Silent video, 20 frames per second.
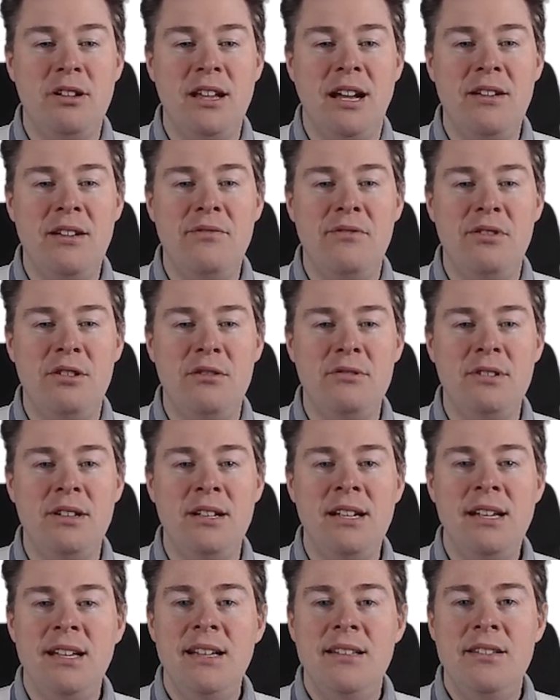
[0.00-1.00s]
the iPhone.
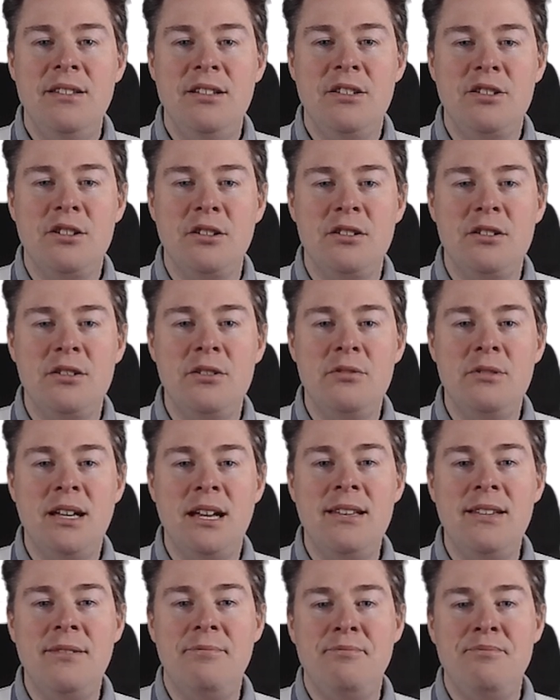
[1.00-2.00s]
Not going to do
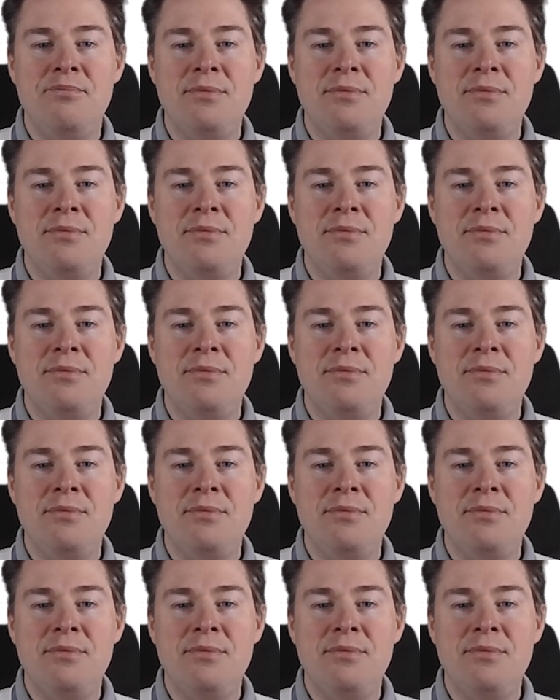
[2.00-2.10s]
that.